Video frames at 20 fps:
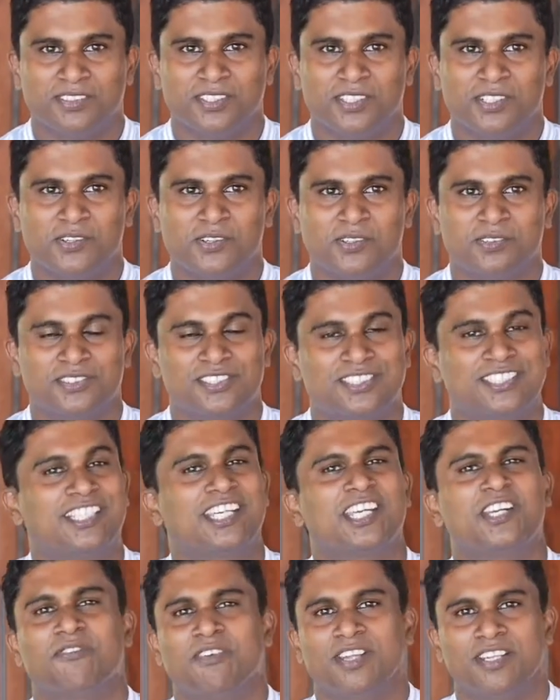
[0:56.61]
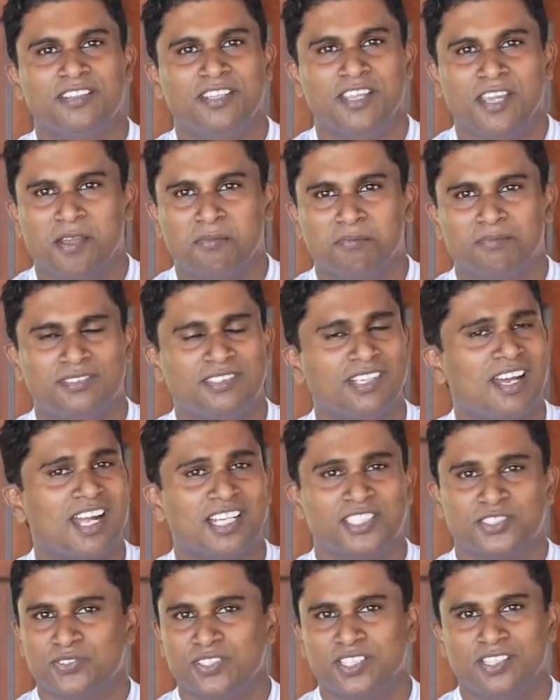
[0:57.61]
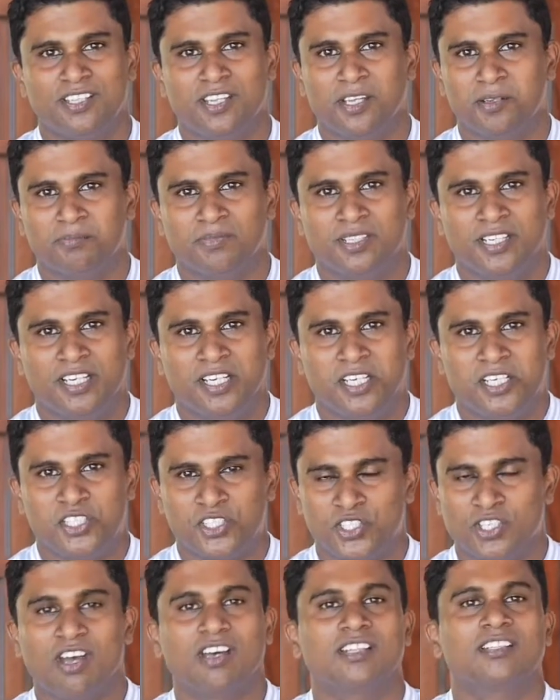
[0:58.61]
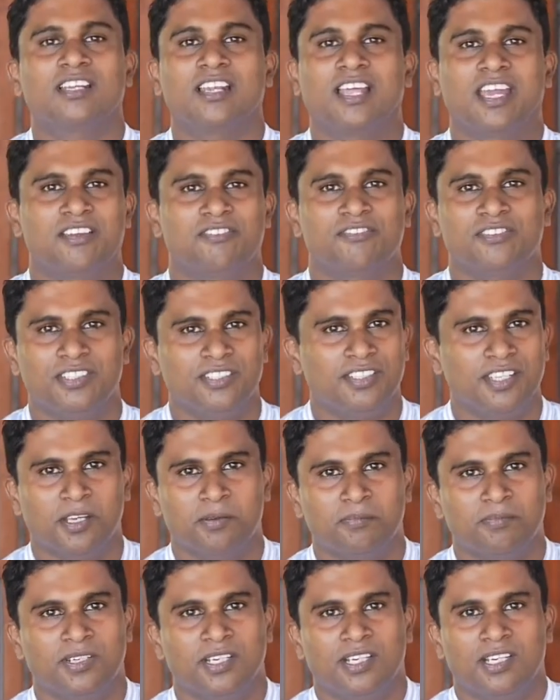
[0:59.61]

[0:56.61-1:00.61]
you know, singing with them, dance with them, share the life with them.